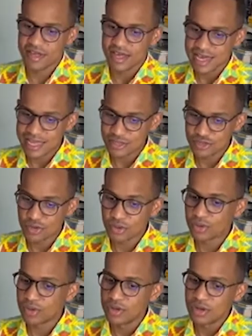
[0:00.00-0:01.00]
And
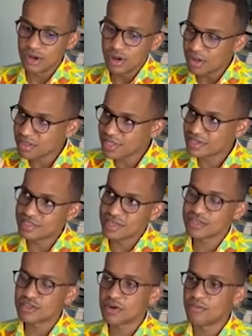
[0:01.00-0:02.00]
so all these
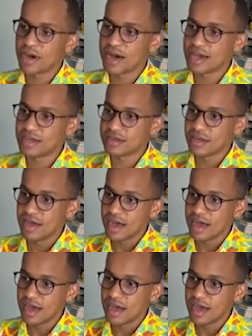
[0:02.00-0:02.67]
things combined